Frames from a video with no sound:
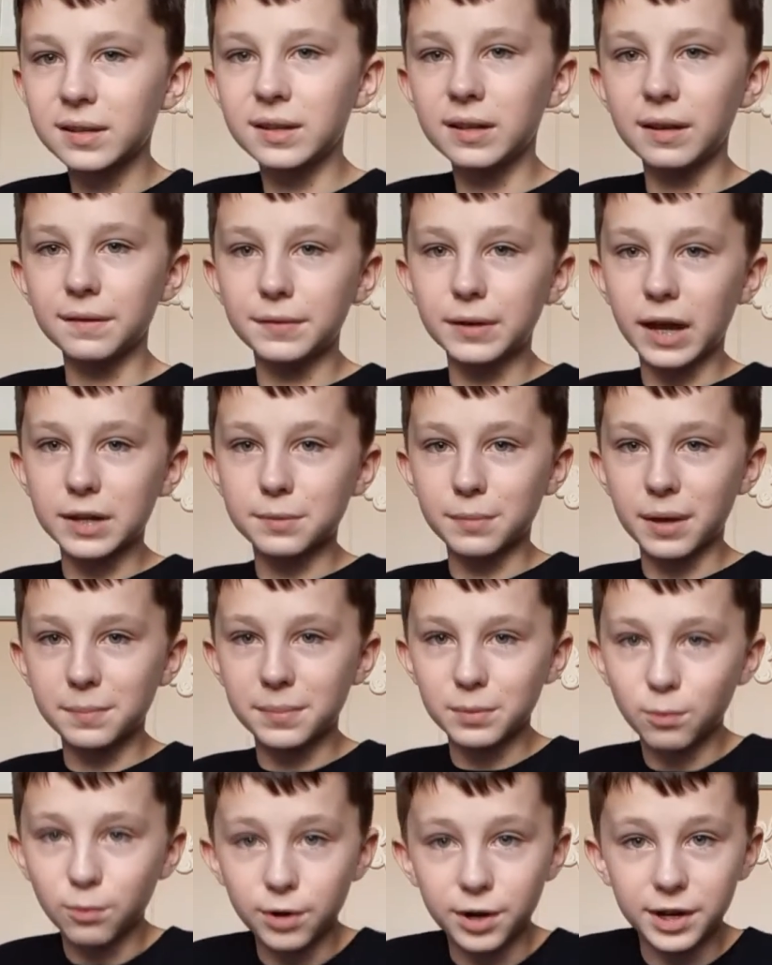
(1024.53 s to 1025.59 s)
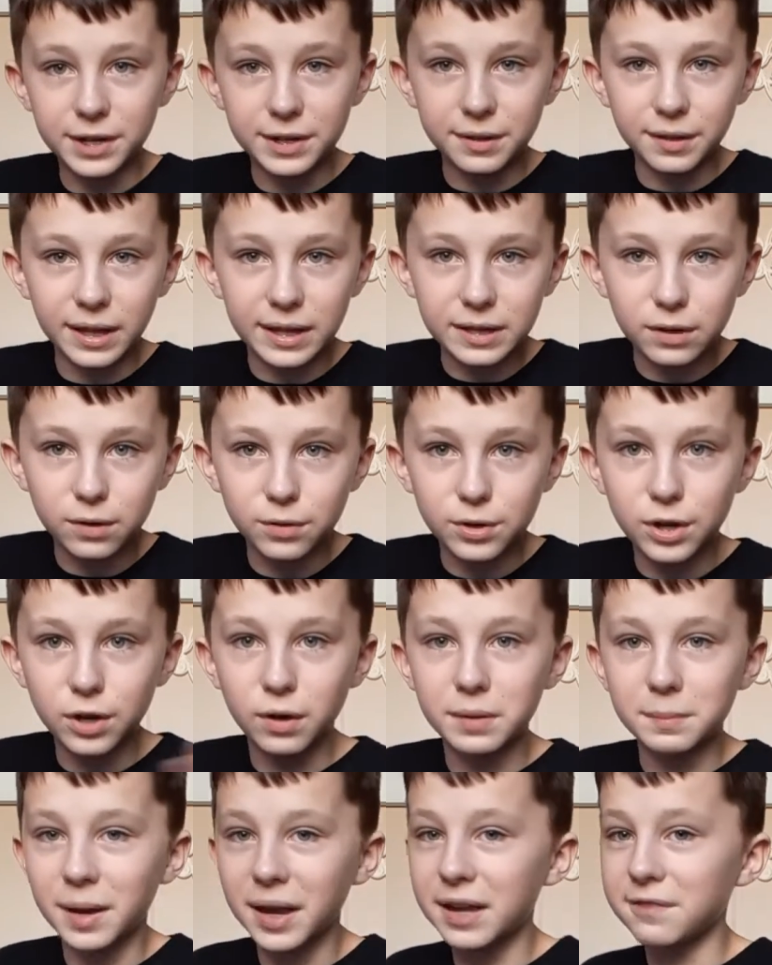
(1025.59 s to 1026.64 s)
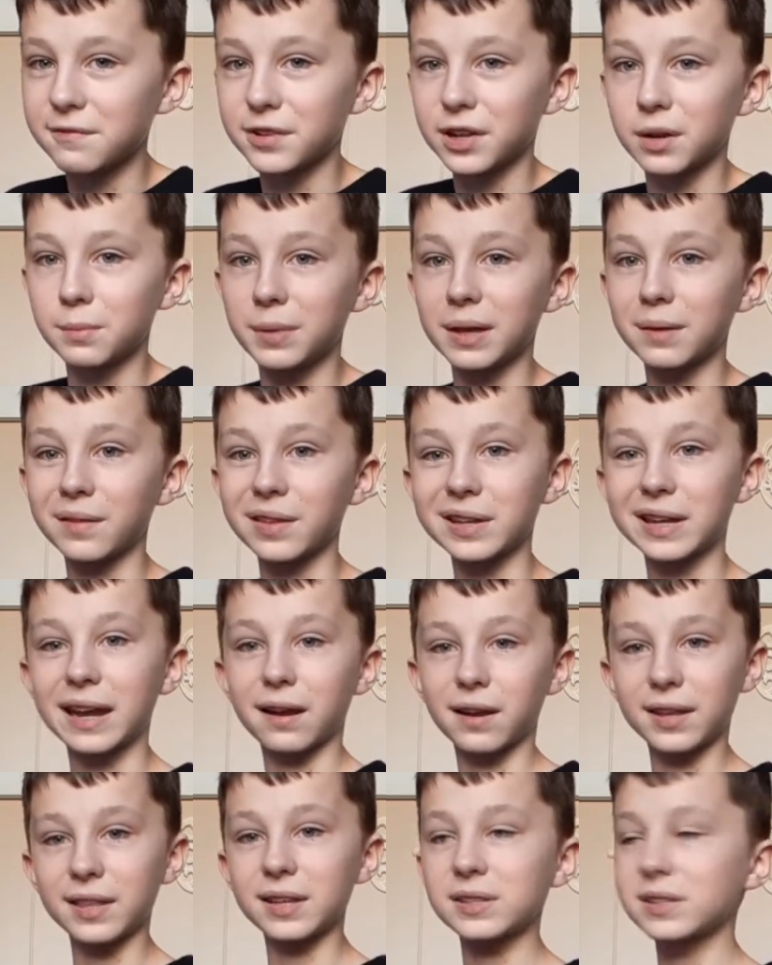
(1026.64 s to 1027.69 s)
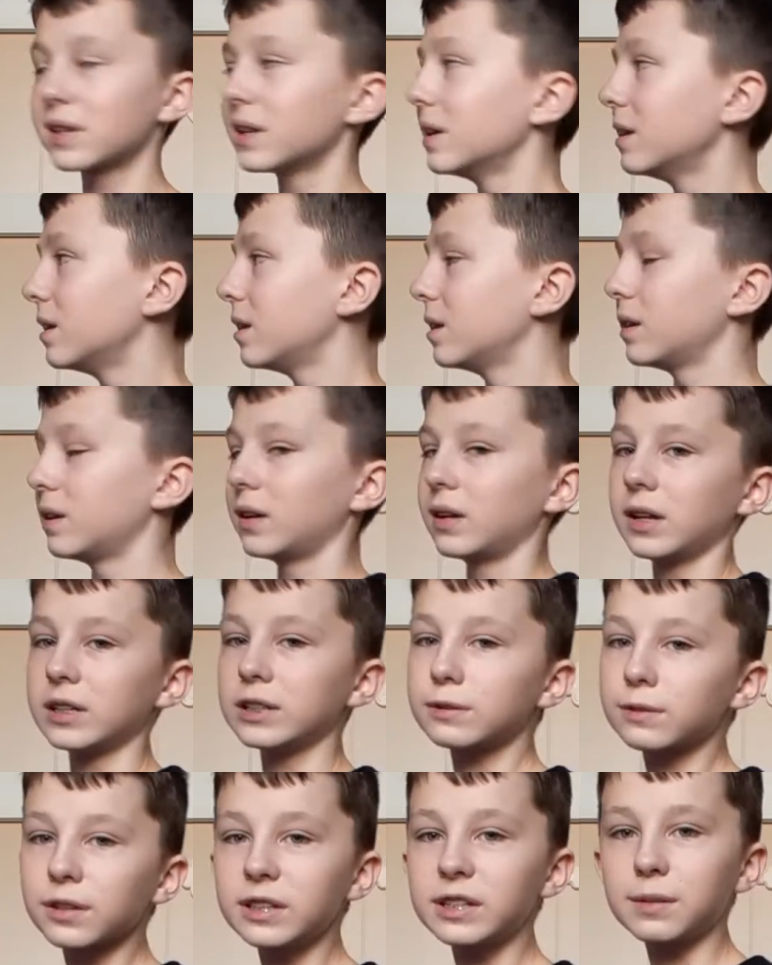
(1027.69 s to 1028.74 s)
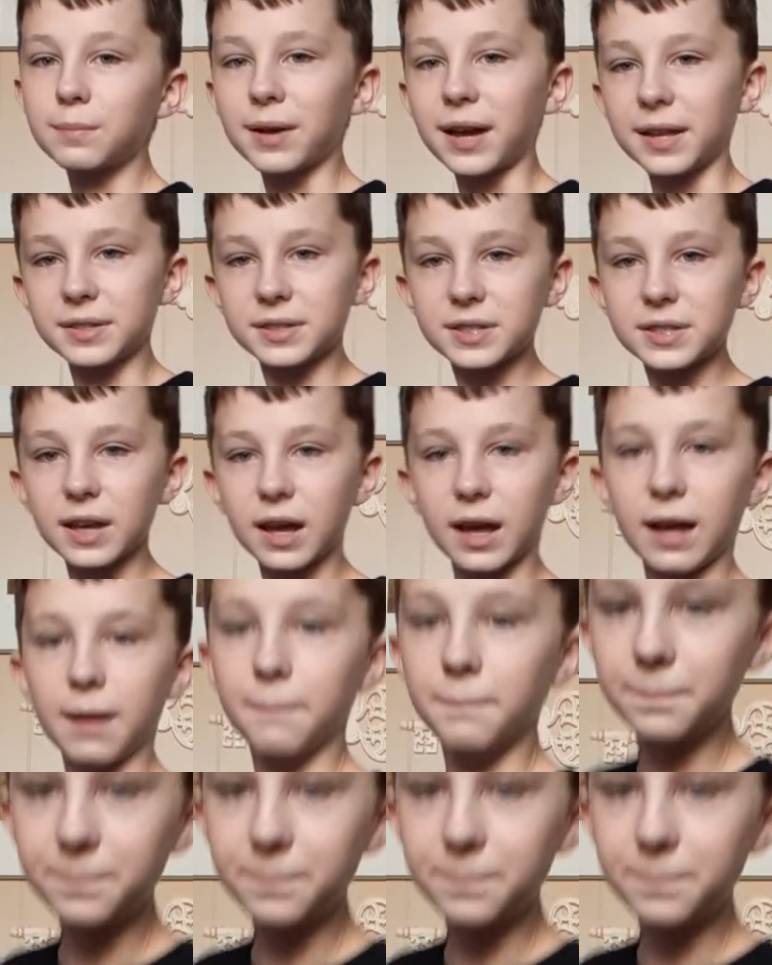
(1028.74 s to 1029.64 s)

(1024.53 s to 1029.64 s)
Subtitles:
if you guys might be worried, like, oh no, am I even going to be able to carry this? It really depends. I